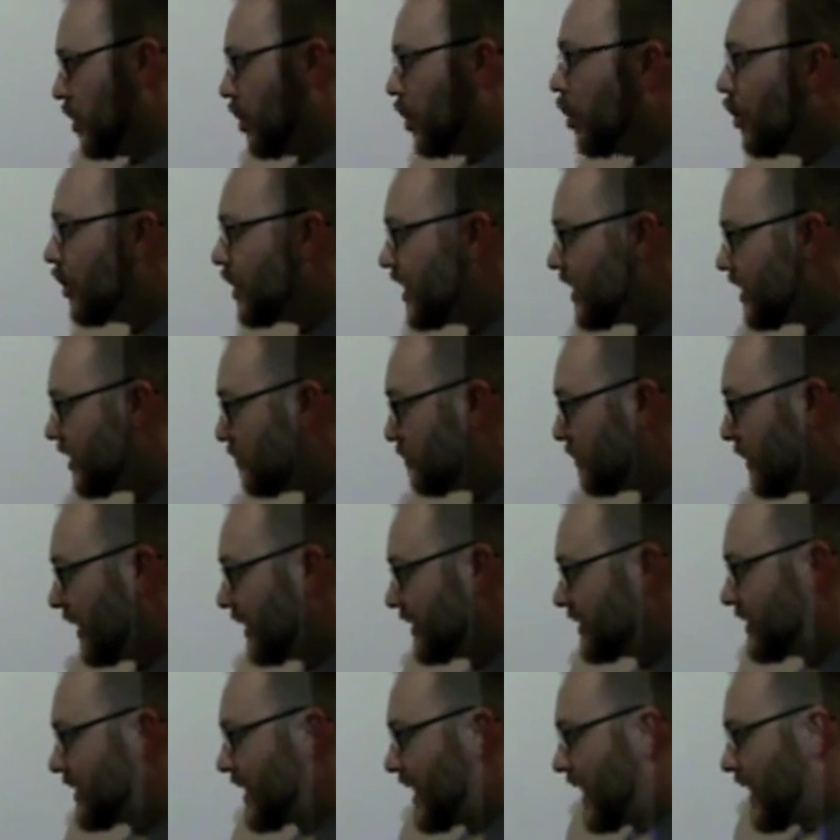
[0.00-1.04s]
Unig
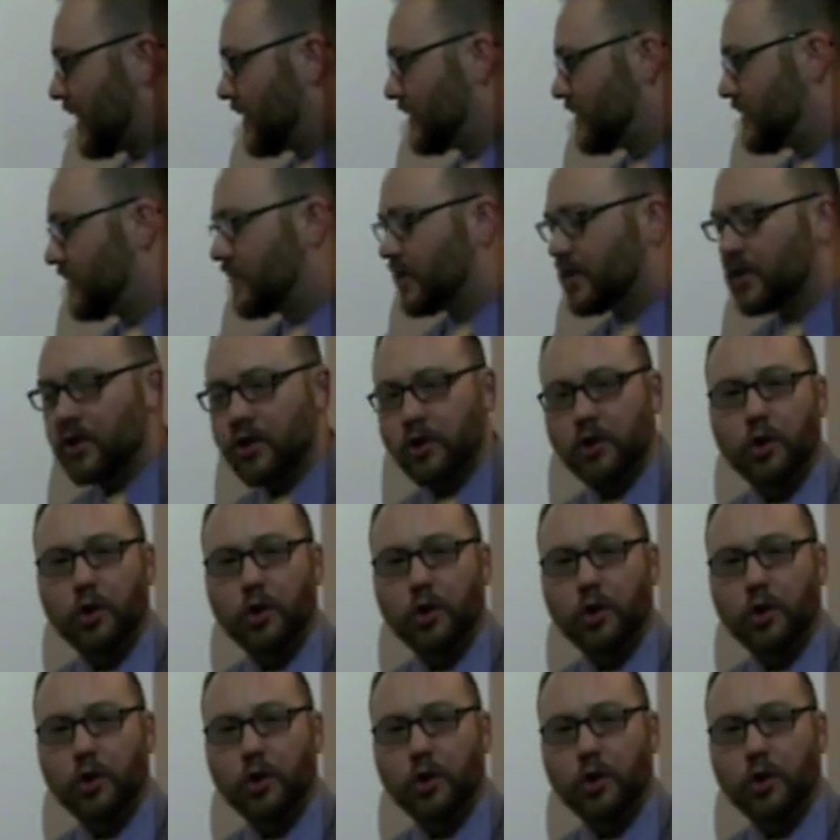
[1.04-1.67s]
plus s,